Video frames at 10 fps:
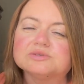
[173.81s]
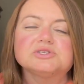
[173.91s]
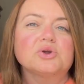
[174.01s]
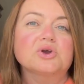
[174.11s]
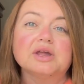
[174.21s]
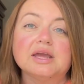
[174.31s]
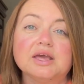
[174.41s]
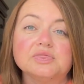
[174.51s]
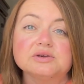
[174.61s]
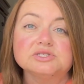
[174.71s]
So you're going to
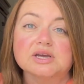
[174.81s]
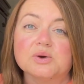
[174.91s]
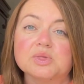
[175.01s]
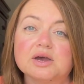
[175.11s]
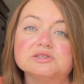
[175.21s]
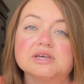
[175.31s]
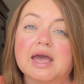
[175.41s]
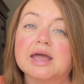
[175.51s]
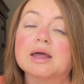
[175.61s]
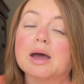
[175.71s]
get those downloads
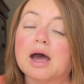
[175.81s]
and